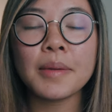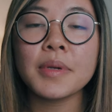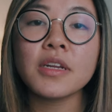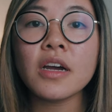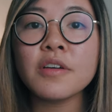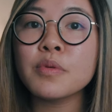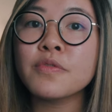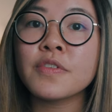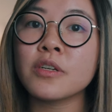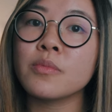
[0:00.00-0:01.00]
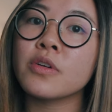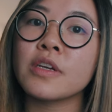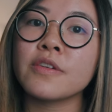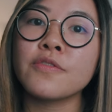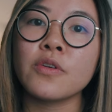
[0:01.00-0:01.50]
I may not have been
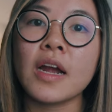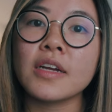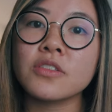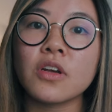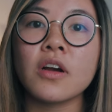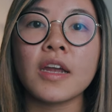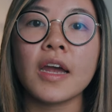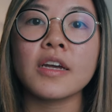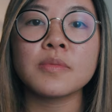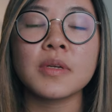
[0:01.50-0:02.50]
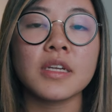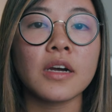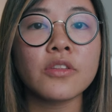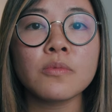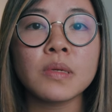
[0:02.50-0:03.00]
fingerboarding for as long as many
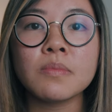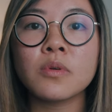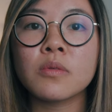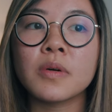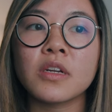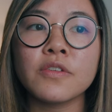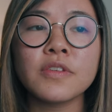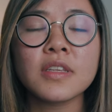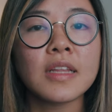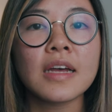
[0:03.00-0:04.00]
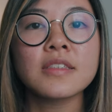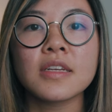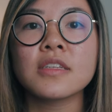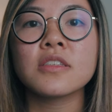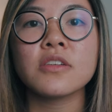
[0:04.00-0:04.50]
other people, but over the last
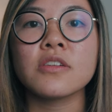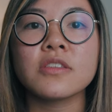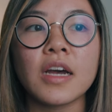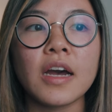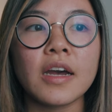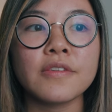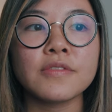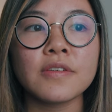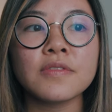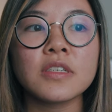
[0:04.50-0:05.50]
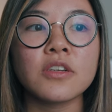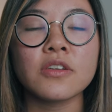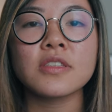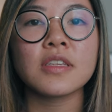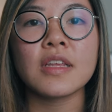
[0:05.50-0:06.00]
6 years, I've definitely
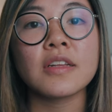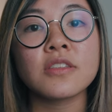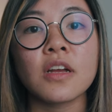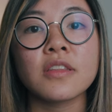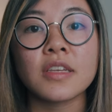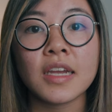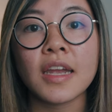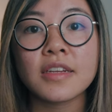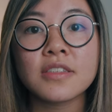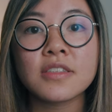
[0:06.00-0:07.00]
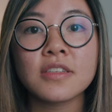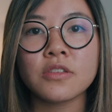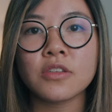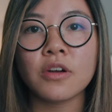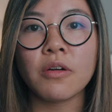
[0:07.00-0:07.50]
noticed that that's not the case.
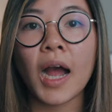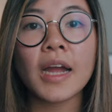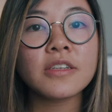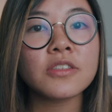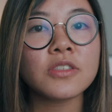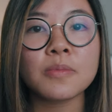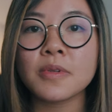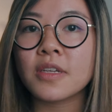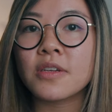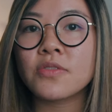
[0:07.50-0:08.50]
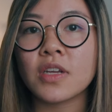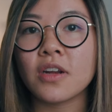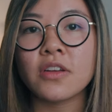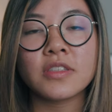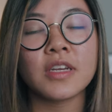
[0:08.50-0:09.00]
So I used to believe that
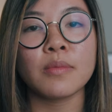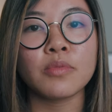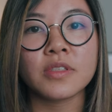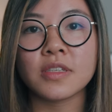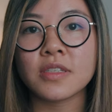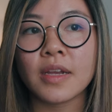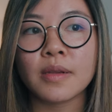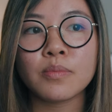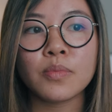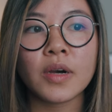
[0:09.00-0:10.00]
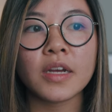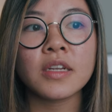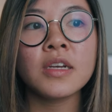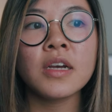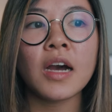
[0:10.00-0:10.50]
all tape was the same, but
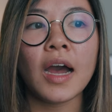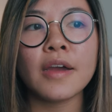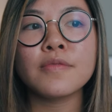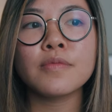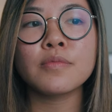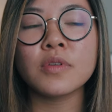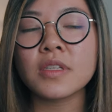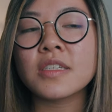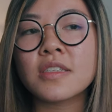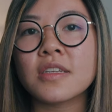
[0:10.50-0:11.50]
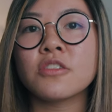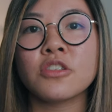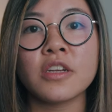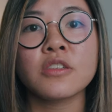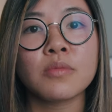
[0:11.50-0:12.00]
I've really since
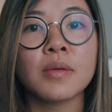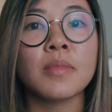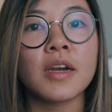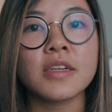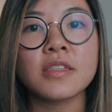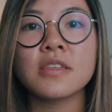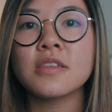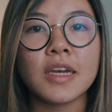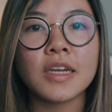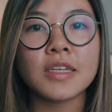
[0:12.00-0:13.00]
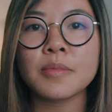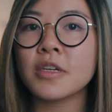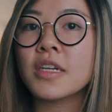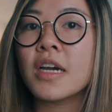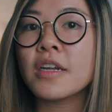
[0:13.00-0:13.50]
changed my mind, and I'm
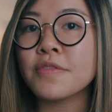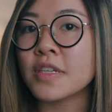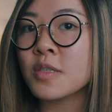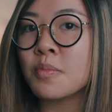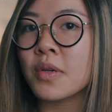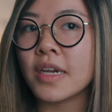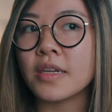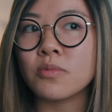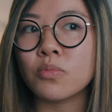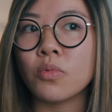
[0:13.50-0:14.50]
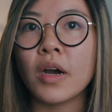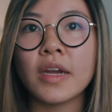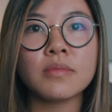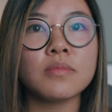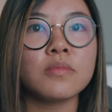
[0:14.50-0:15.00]
gonna kind of explain what
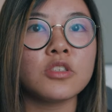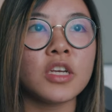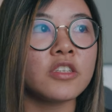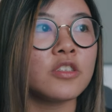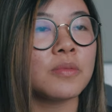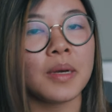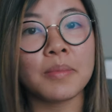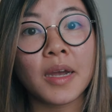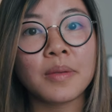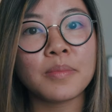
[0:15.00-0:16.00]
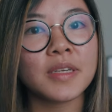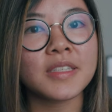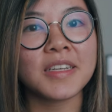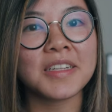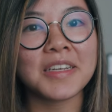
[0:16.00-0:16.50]
changed my mind
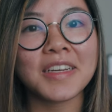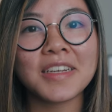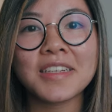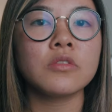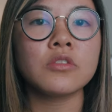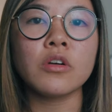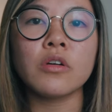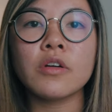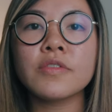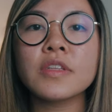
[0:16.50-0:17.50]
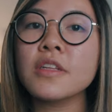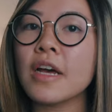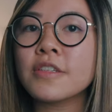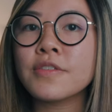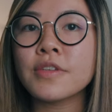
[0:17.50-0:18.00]
basically. So over the
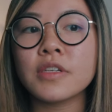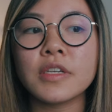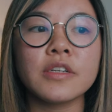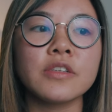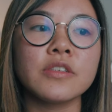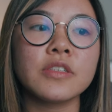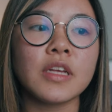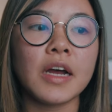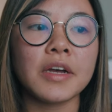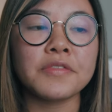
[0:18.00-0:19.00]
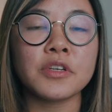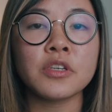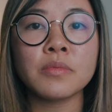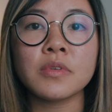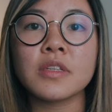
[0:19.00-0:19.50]
last few years, I've
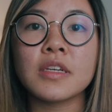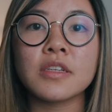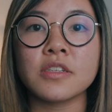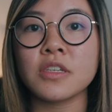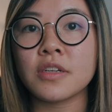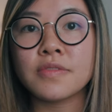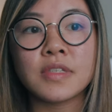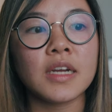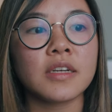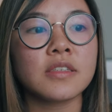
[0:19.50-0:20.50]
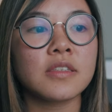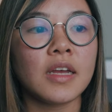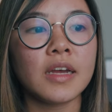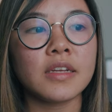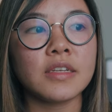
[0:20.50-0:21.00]
accumulated a ton of decks,
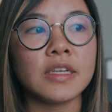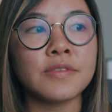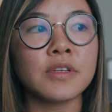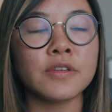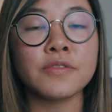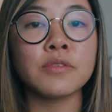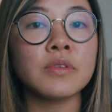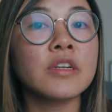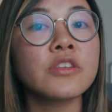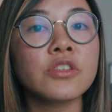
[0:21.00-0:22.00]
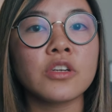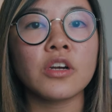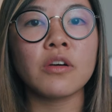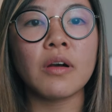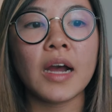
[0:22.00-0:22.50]
and even a few years
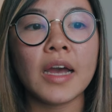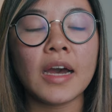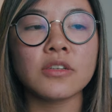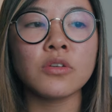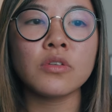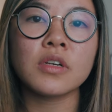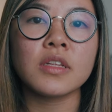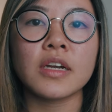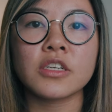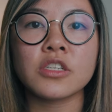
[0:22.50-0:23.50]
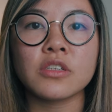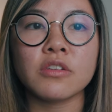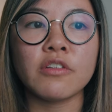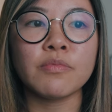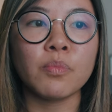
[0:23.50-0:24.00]
ago, I had a whole collection
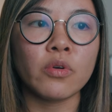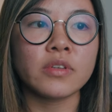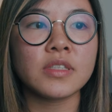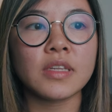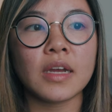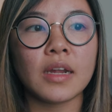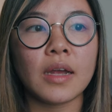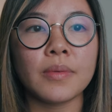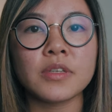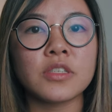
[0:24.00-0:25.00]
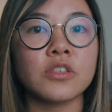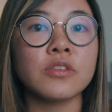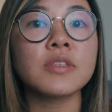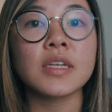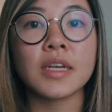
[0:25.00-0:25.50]
of boards that I wasn't
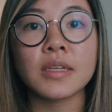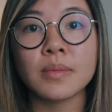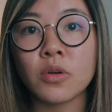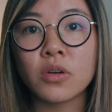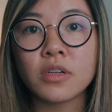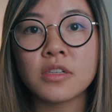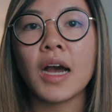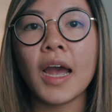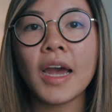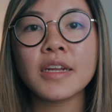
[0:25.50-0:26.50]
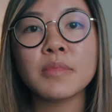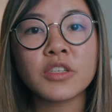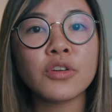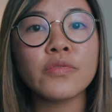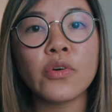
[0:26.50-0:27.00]
using anymore. I had a
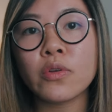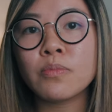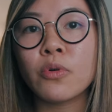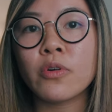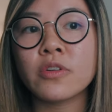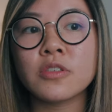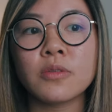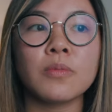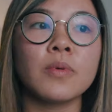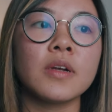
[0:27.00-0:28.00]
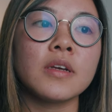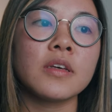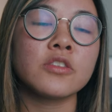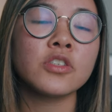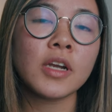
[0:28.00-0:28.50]
mixture of old boards
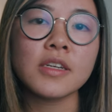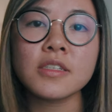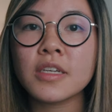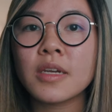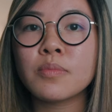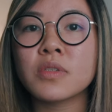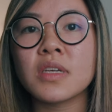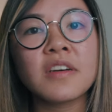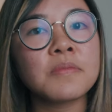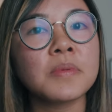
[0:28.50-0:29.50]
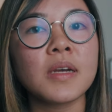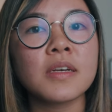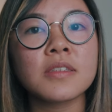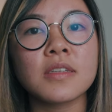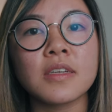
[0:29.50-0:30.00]
with China tape, with
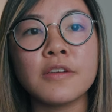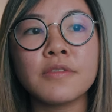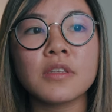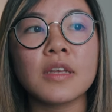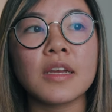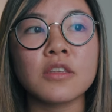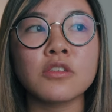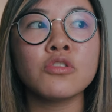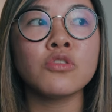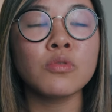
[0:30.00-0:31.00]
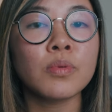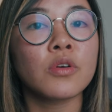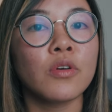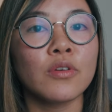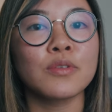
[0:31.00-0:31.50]
FBS, and even like the
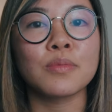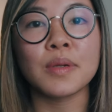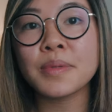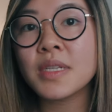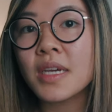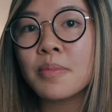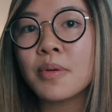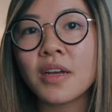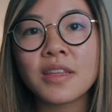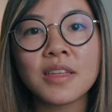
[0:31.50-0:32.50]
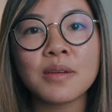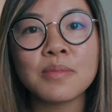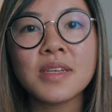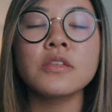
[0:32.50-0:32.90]
super old rip tape on them.